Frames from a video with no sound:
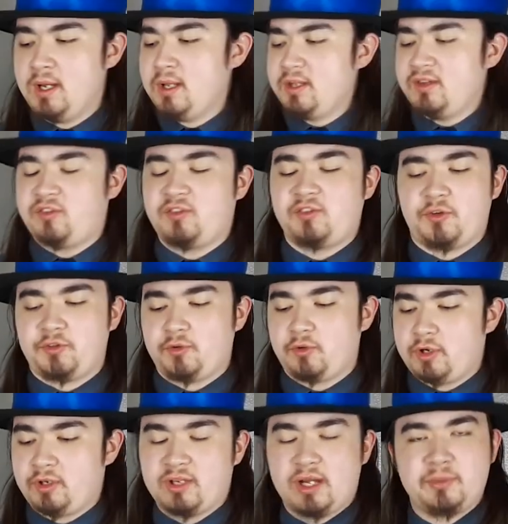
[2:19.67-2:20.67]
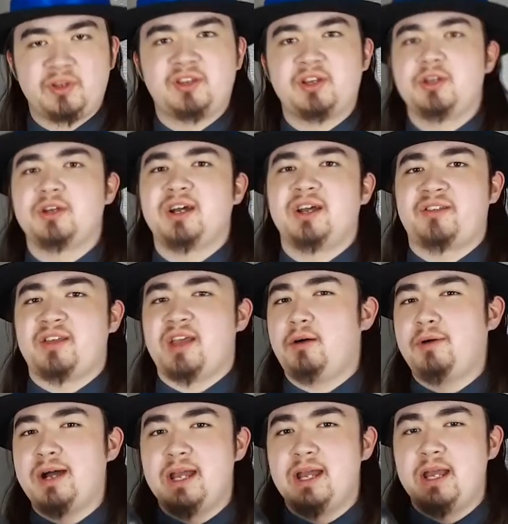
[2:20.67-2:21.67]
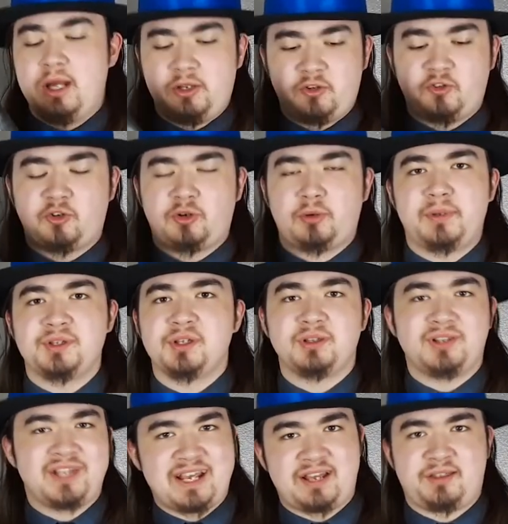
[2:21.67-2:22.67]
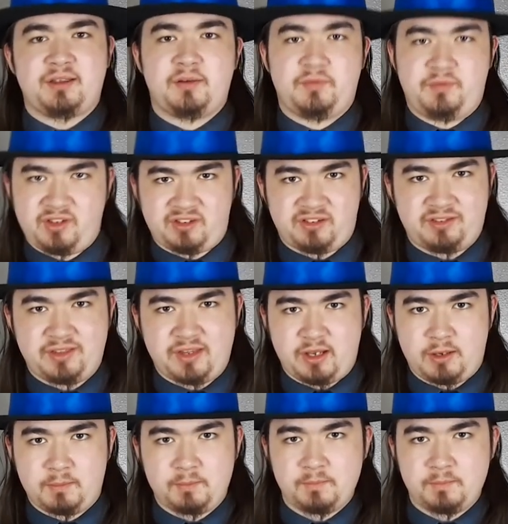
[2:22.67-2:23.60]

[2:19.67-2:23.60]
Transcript: This is also a good time to tell you guys how I determined the length of this thing.